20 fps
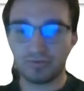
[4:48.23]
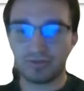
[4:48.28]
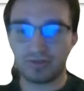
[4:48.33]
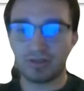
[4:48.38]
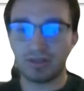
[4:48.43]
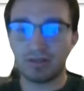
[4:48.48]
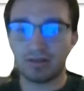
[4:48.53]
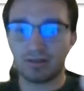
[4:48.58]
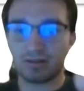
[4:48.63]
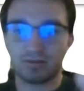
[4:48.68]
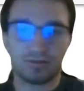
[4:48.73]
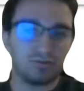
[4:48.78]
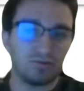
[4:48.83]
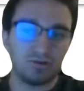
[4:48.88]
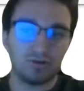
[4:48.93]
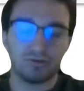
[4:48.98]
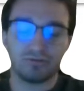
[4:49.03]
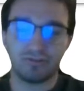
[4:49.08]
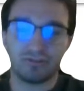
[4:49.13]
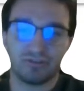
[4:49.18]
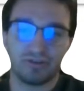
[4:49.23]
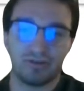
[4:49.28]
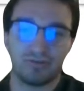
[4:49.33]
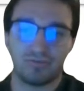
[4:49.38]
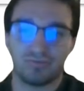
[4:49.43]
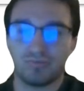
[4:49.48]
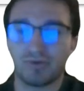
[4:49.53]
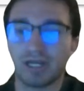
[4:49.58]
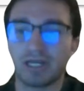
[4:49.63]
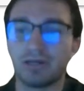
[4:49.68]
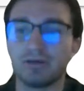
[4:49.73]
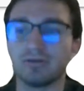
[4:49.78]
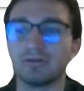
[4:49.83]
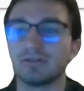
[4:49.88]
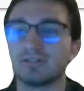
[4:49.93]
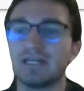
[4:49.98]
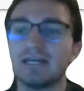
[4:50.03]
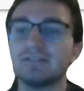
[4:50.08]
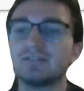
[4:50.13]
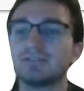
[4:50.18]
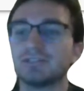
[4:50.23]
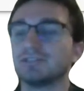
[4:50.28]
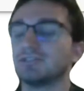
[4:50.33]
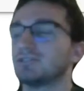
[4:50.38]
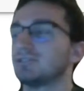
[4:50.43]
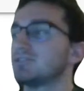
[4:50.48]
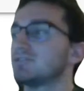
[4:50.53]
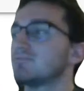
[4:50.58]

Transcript: these, just as regular tensors.